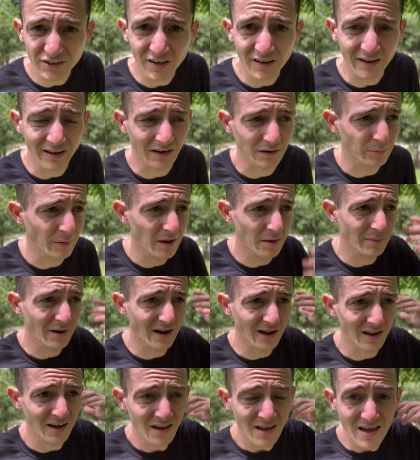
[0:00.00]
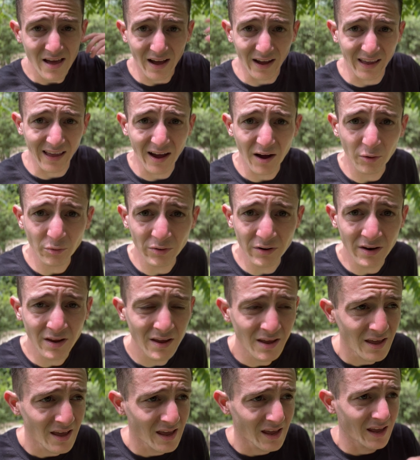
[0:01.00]
I had to pay my accountant,
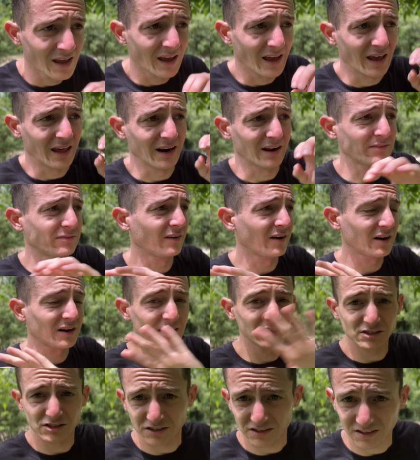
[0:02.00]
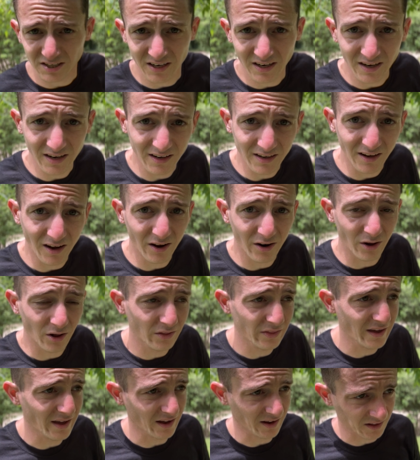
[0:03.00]
and I finally just got all
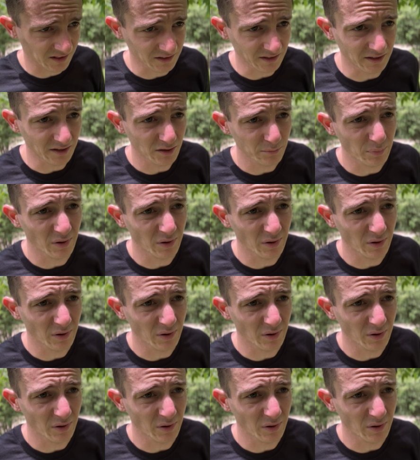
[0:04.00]
that cleared.